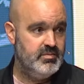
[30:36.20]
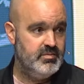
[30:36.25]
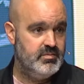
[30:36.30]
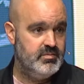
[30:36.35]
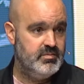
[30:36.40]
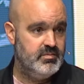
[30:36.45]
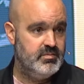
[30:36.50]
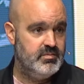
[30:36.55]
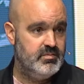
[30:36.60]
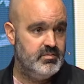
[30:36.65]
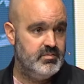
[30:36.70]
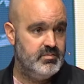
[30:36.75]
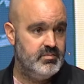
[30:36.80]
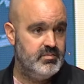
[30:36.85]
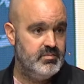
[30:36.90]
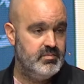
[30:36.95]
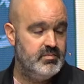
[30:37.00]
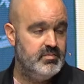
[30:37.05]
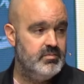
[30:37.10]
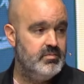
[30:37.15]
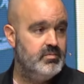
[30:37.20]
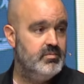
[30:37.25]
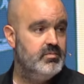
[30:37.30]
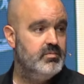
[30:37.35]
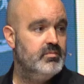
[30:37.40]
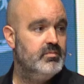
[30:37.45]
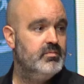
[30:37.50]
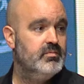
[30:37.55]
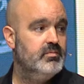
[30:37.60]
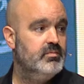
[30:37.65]

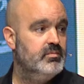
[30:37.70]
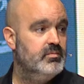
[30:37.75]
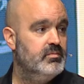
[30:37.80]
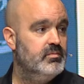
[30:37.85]
Nobody speaks.